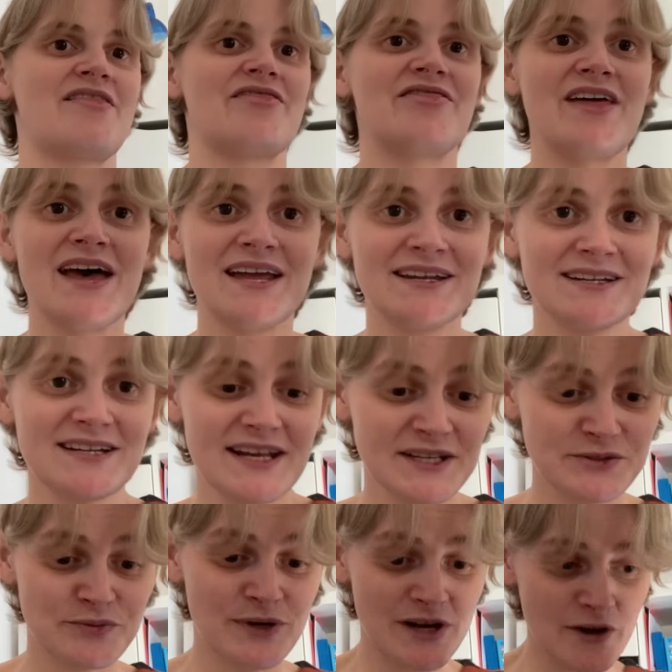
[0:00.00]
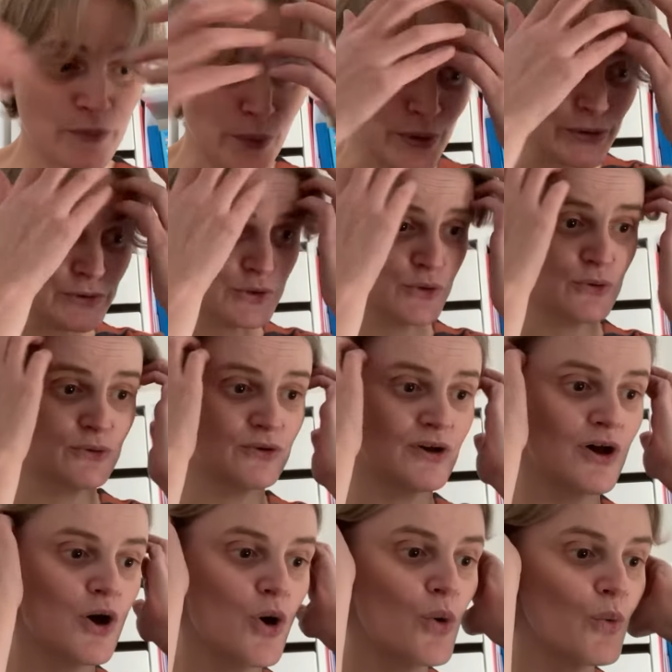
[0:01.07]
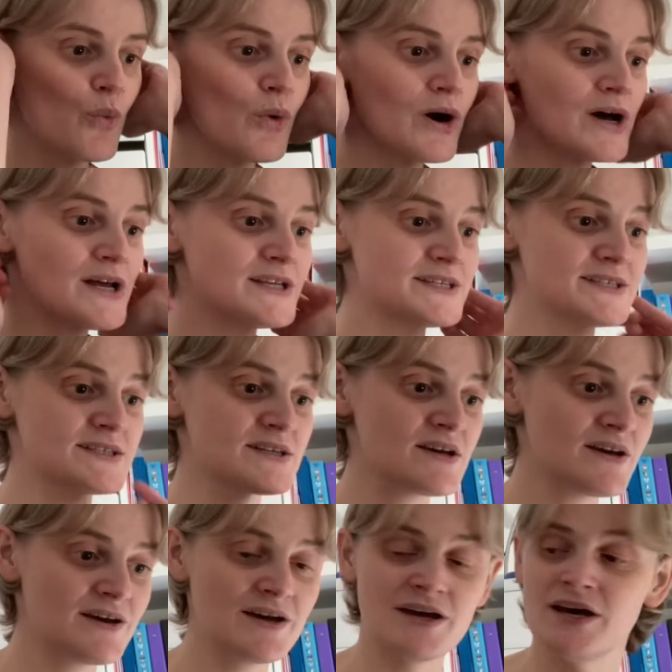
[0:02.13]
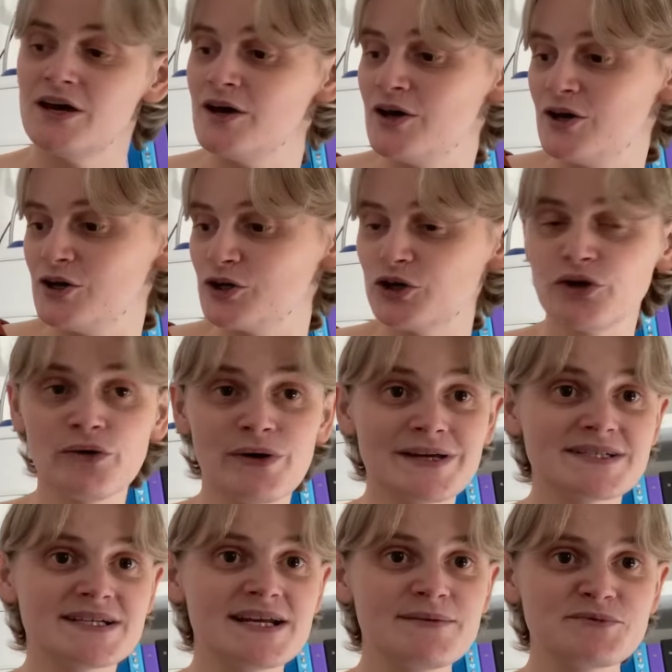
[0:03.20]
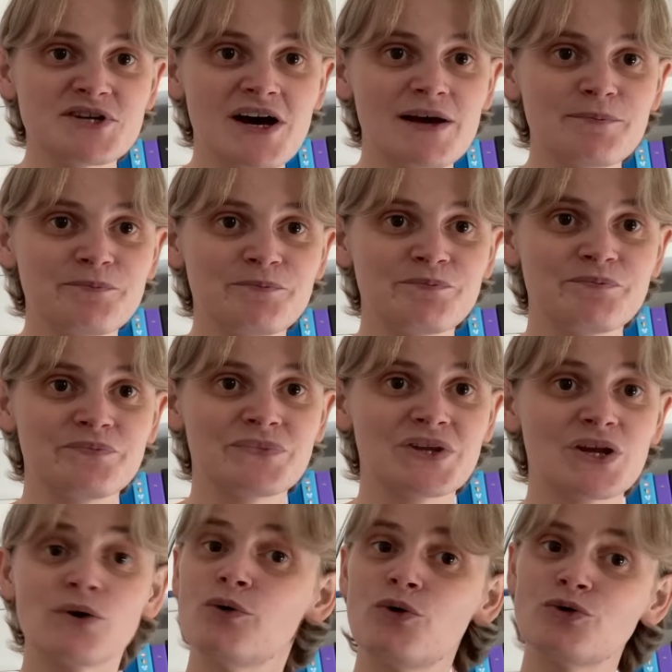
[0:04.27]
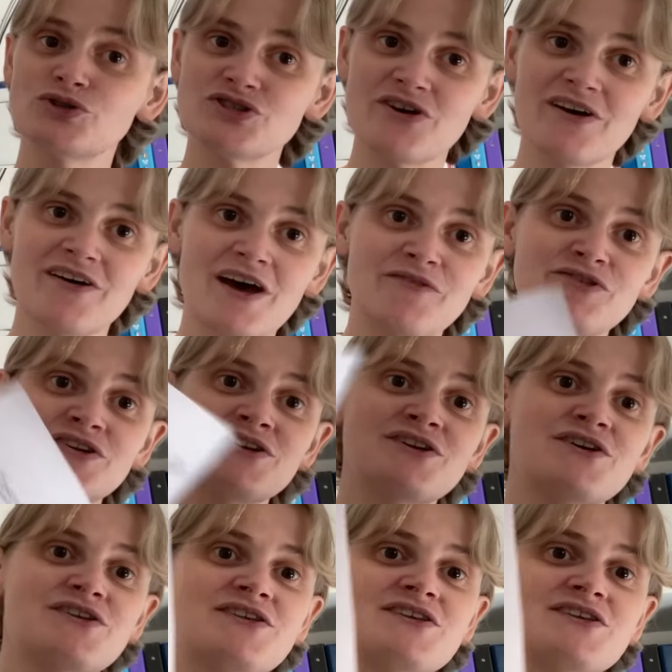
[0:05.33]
Then the next one I worked on was QS Sleep Time, also Heaven and Earth